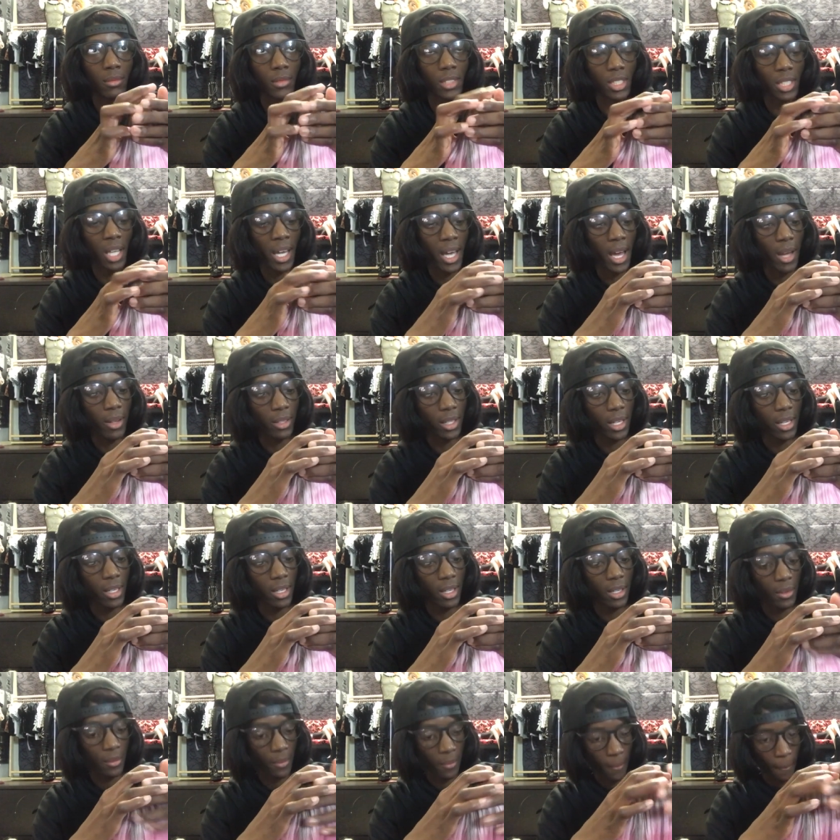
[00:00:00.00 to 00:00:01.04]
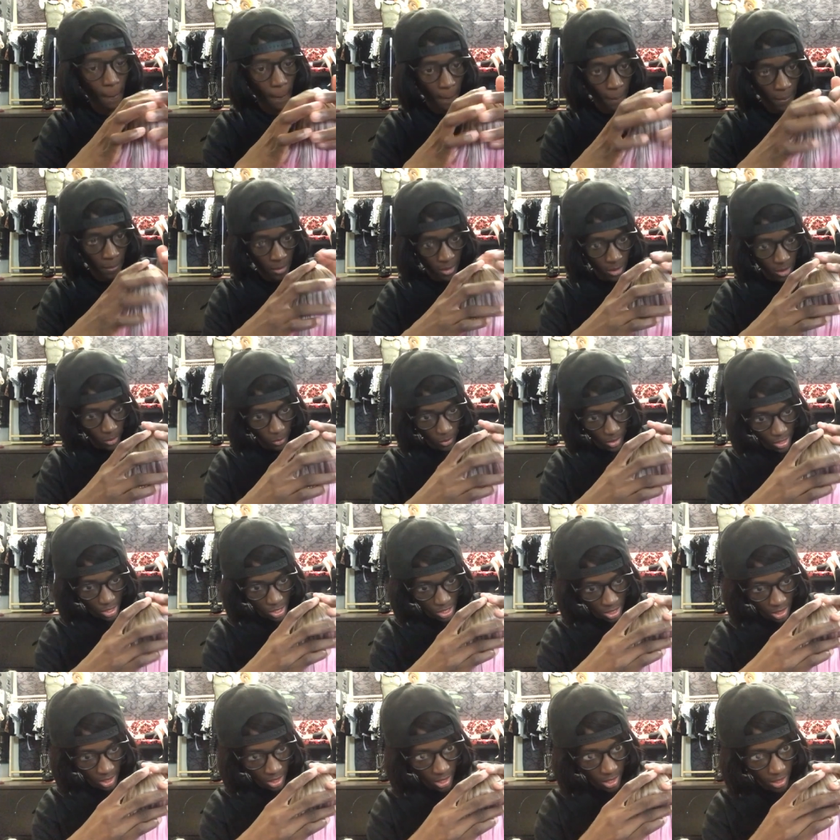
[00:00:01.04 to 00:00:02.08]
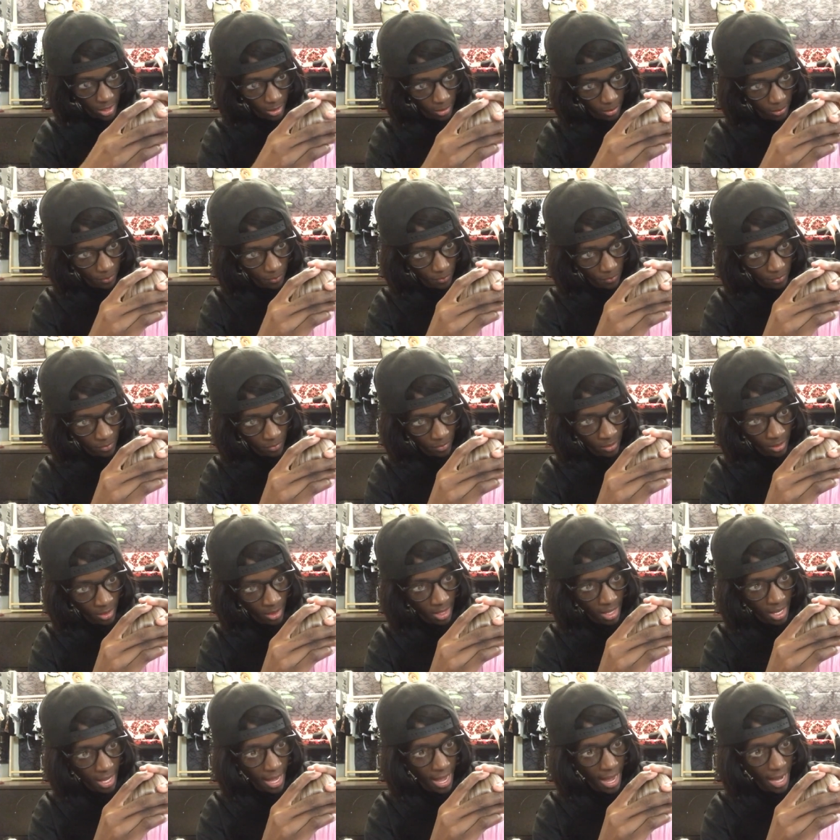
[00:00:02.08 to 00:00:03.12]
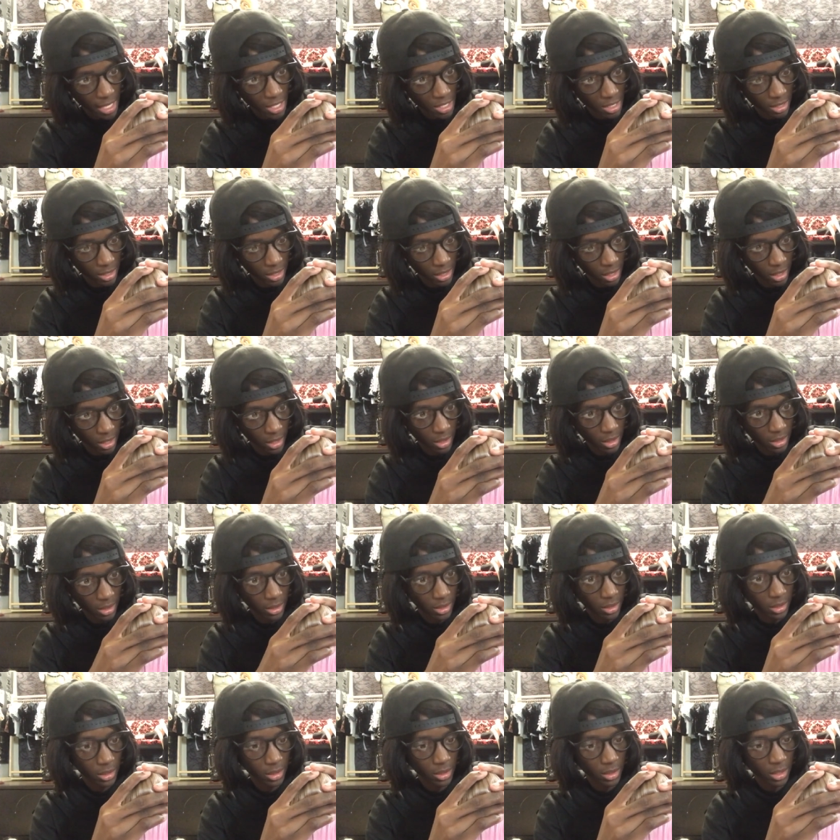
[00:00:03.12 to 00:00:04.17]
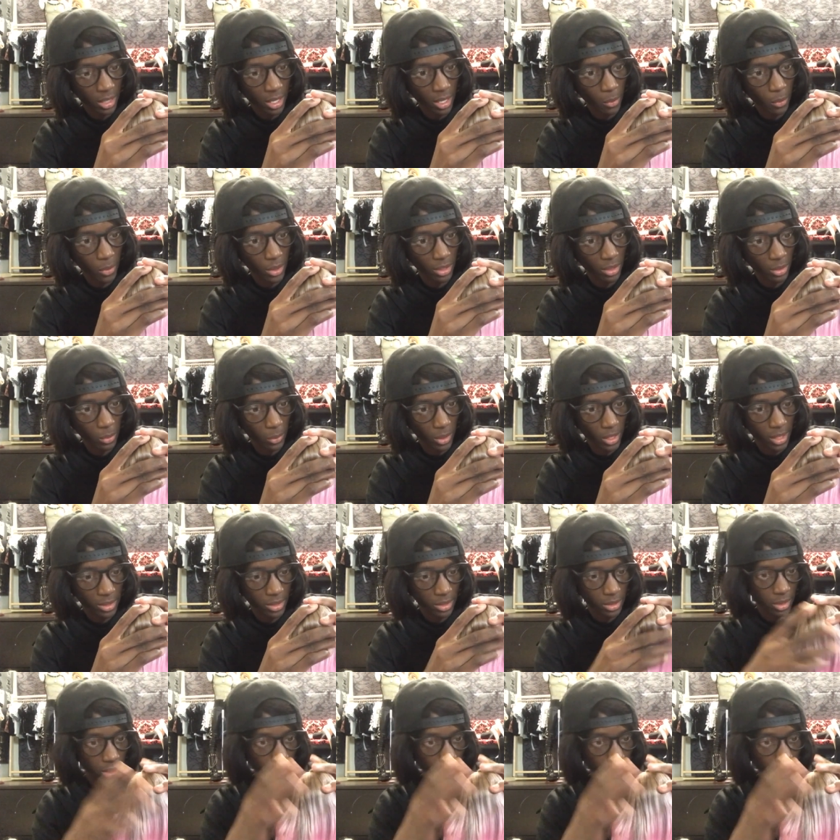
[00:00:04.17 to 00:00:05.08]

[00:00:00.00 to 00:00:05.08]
Sighthound Lady, where she um, actually cut one of the wigs